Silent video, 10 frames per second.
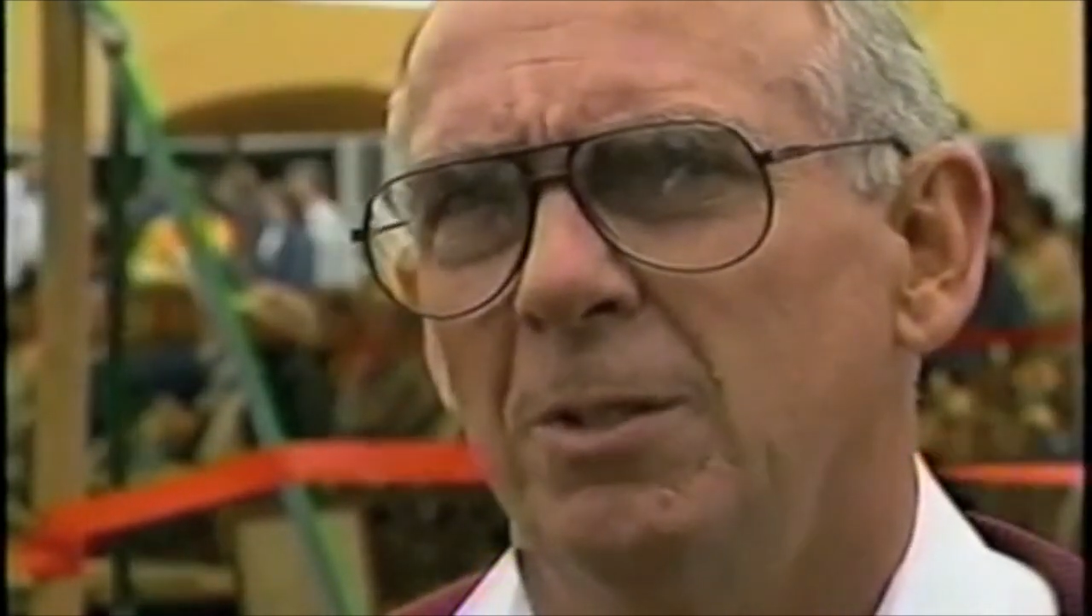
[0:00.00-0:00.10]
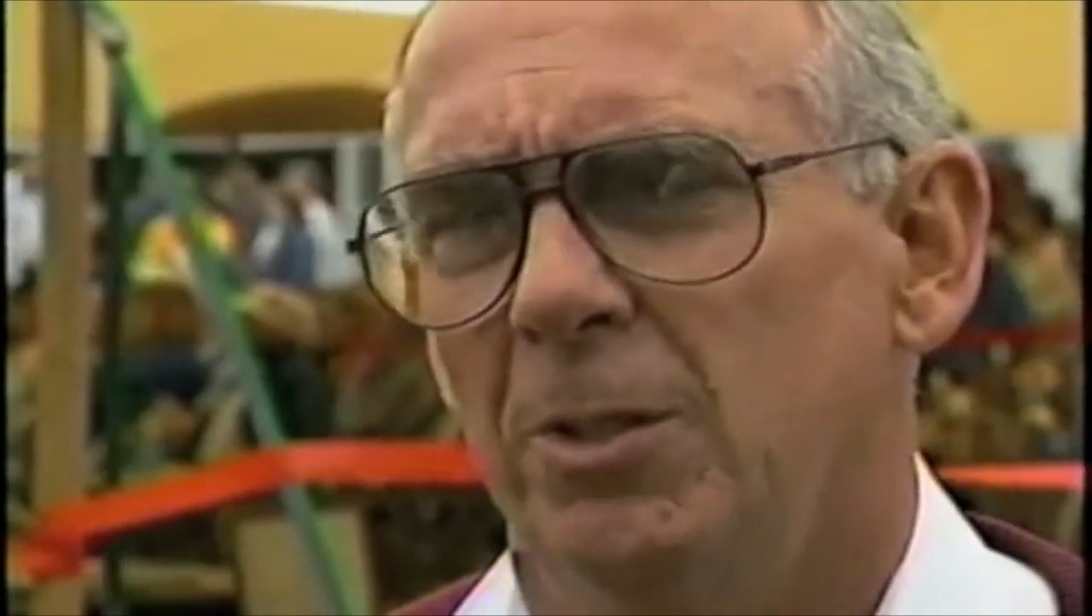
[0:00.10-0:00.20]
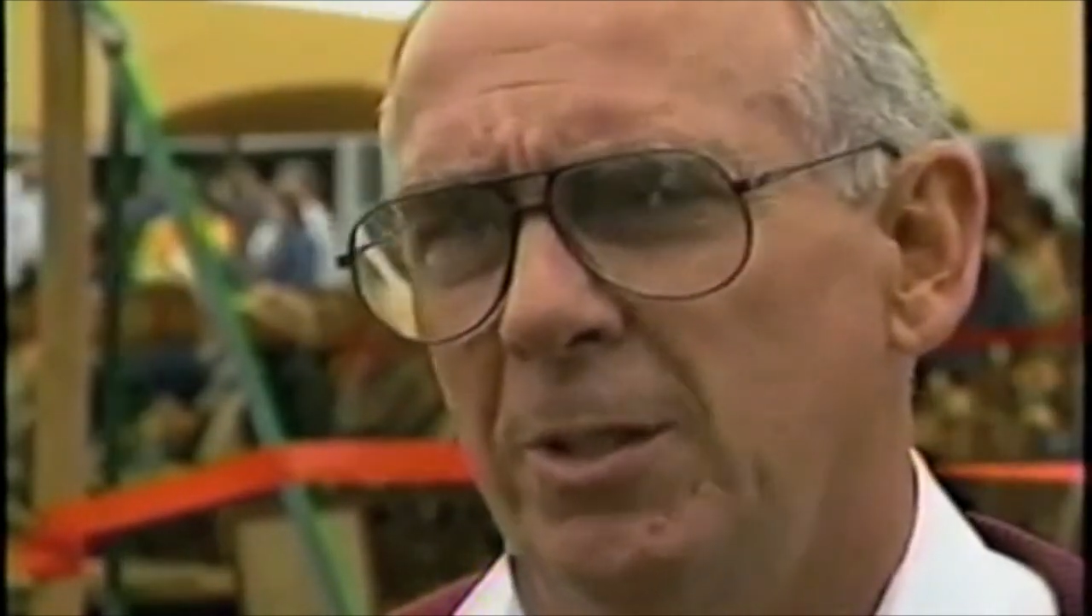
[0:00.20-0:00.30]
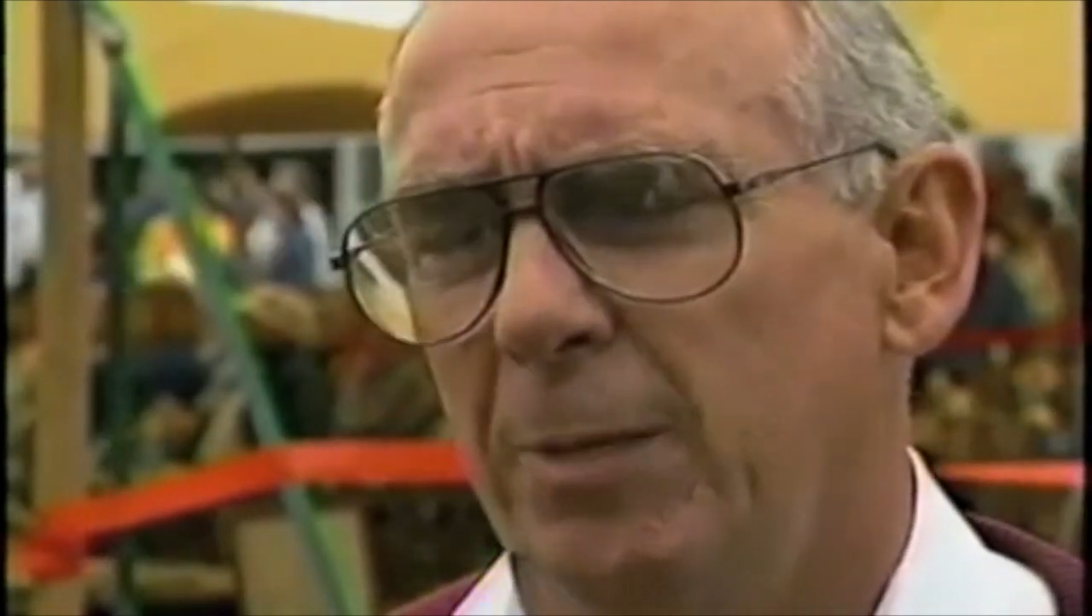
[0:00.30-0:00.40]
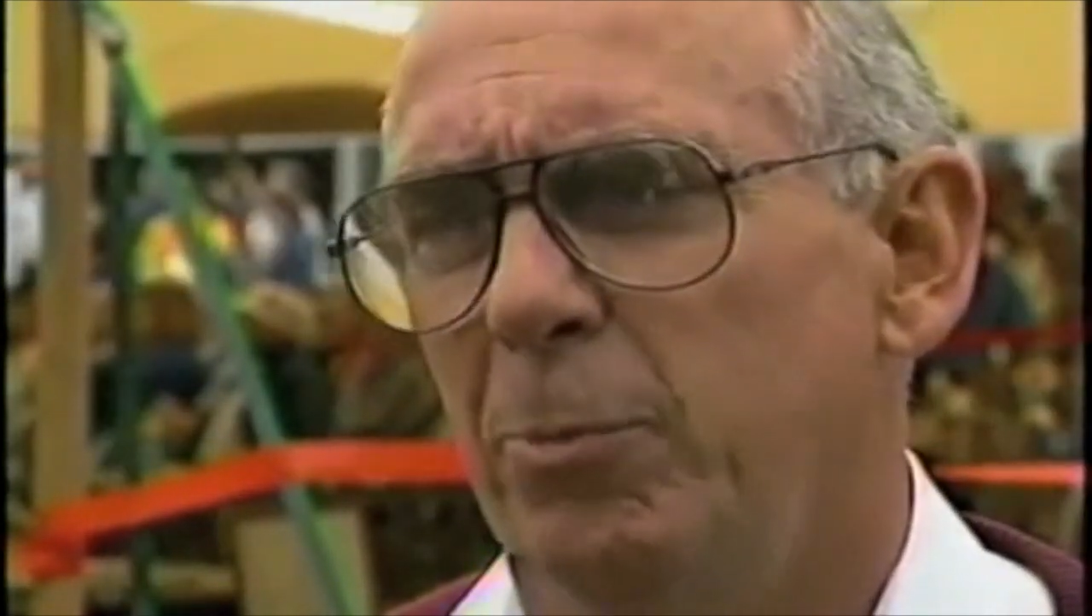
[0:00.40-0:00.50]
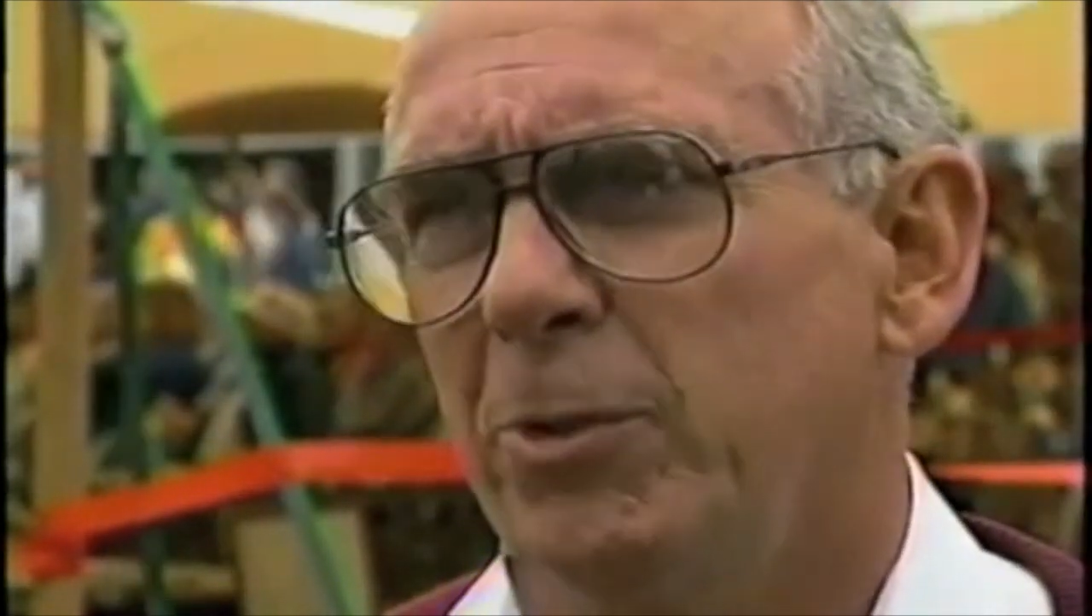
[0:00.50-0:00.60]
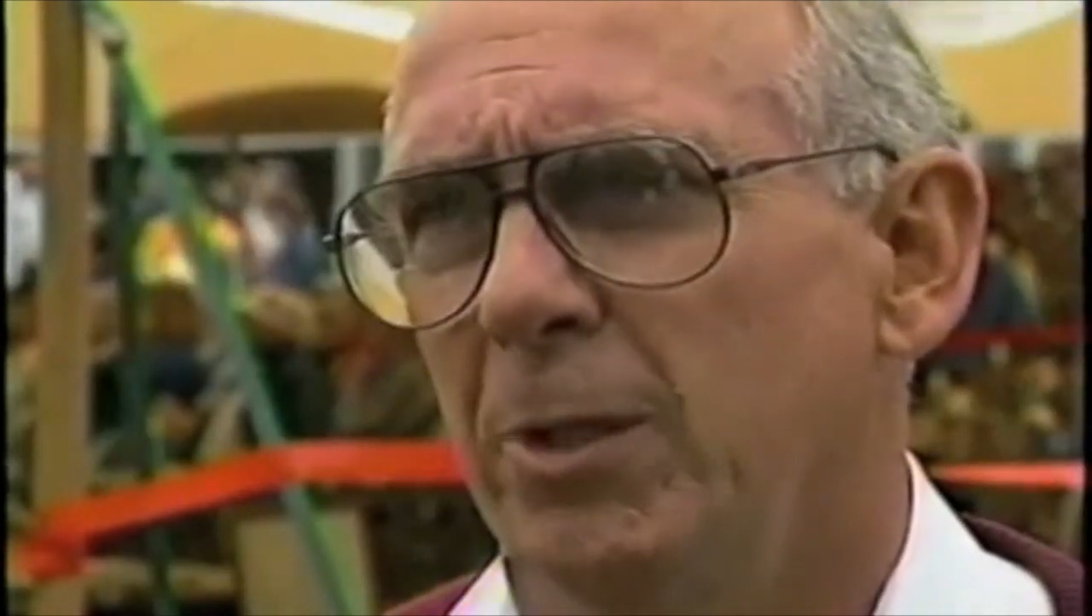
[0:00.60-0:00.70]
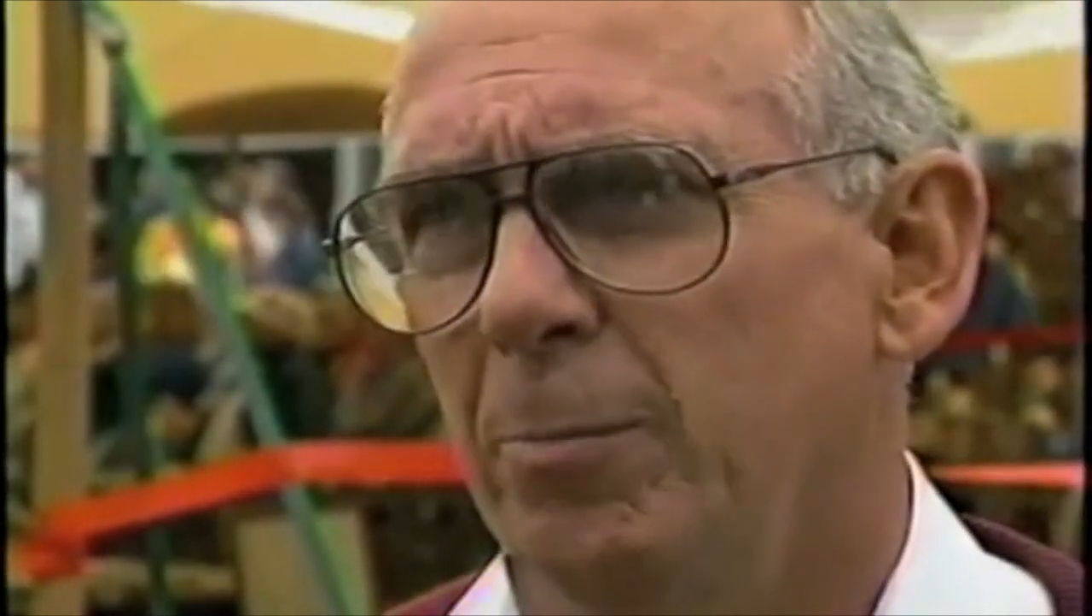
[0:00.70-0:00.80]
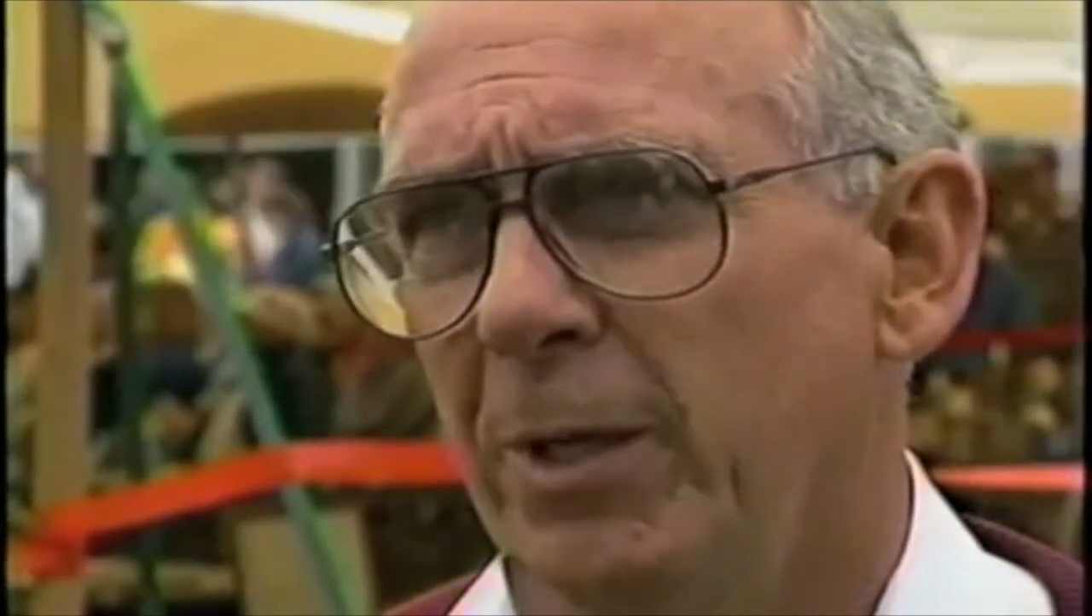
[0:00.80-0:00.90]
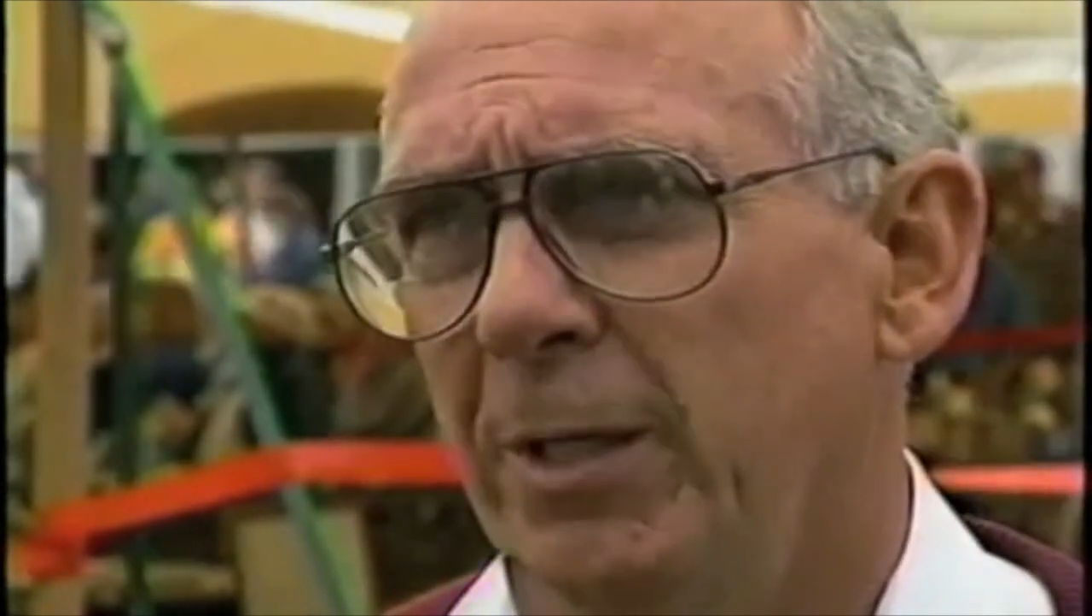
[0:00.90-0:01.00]
that they put
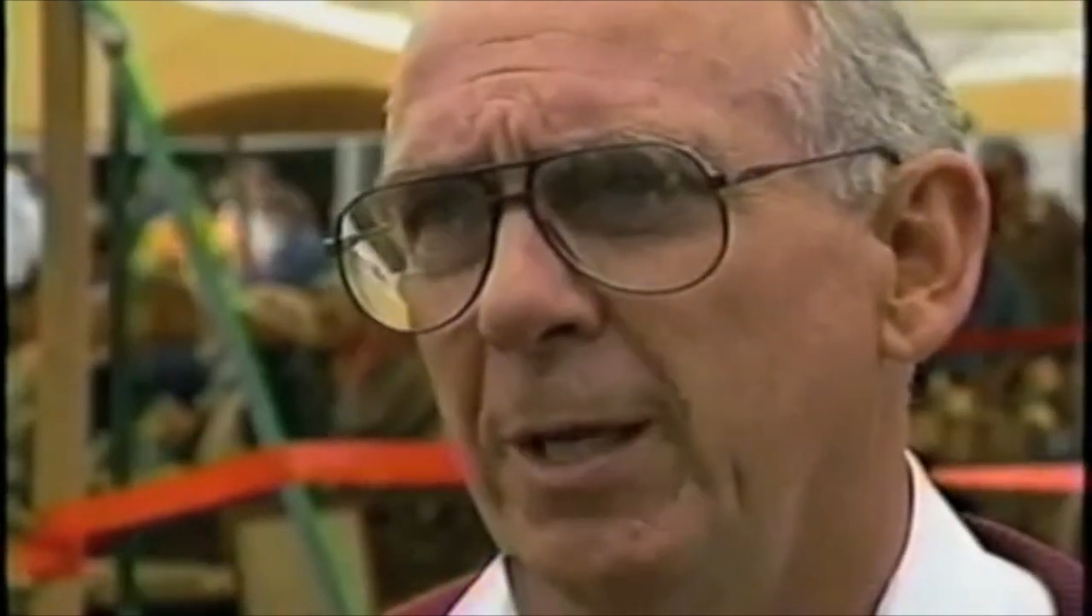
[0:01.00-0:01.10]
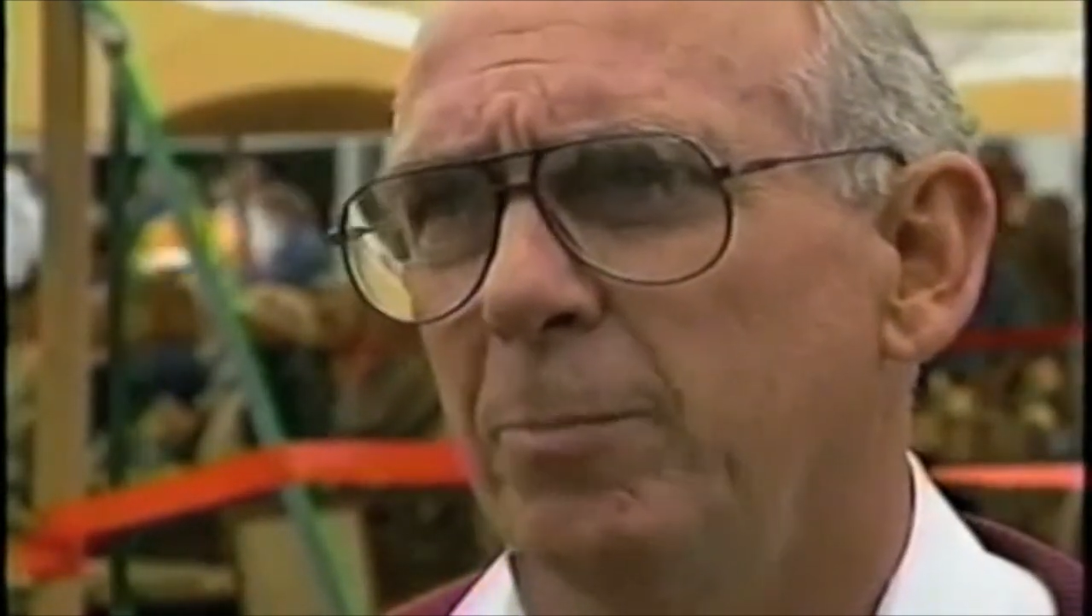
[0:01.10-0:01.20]
their money